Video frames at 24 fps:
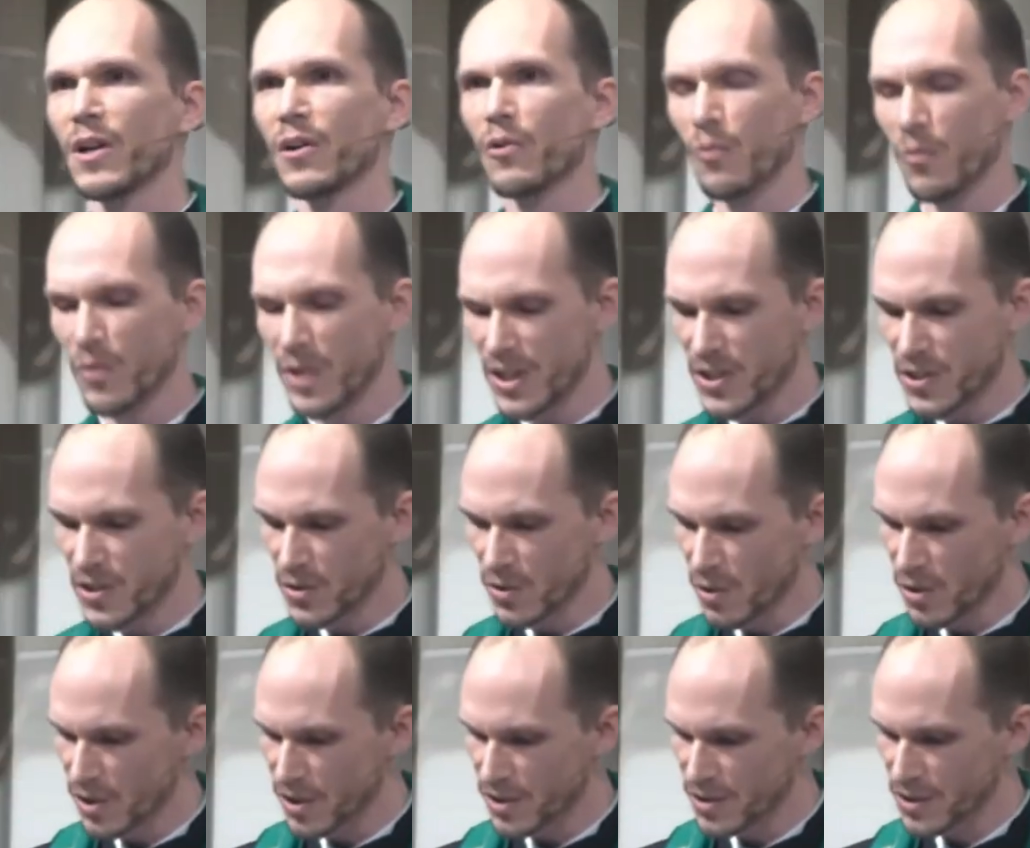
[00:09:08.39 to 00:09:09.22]

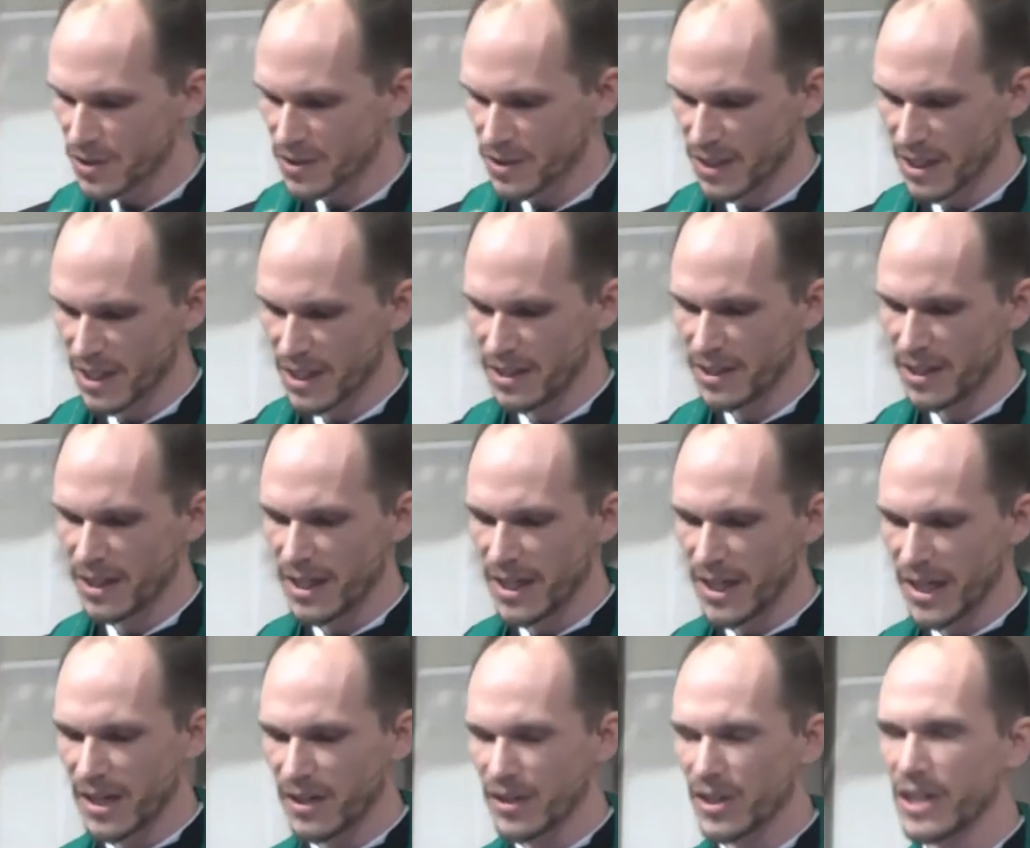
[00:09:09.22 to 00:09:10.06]
resourced and the
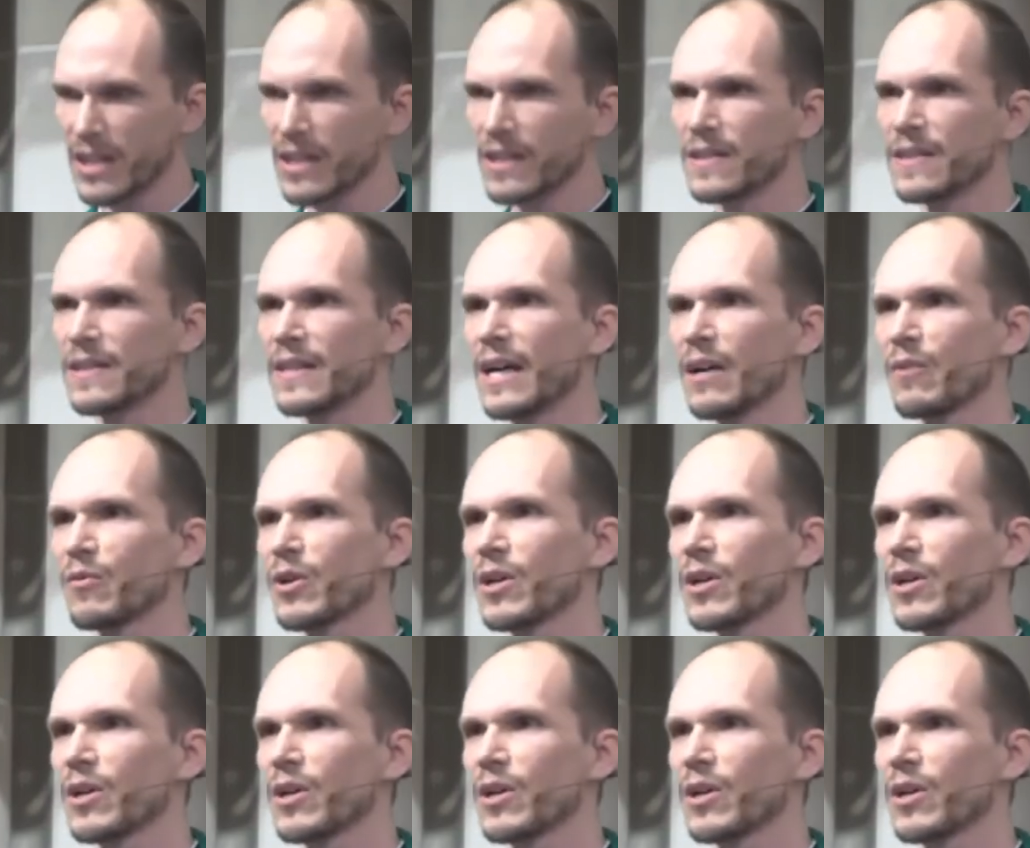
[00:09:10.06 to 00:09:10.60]
areas that